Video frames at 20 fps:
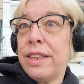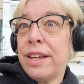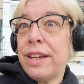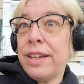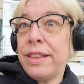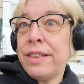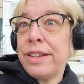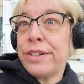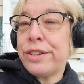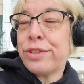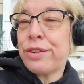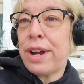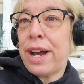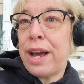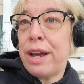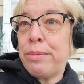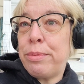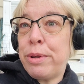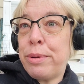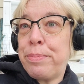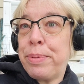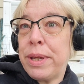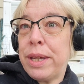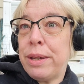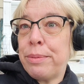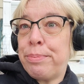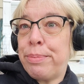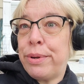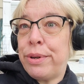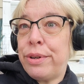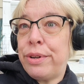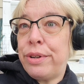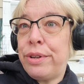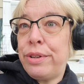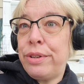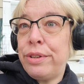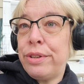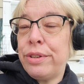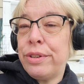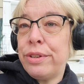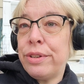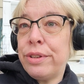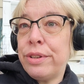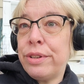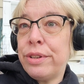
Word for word: And then the tribal people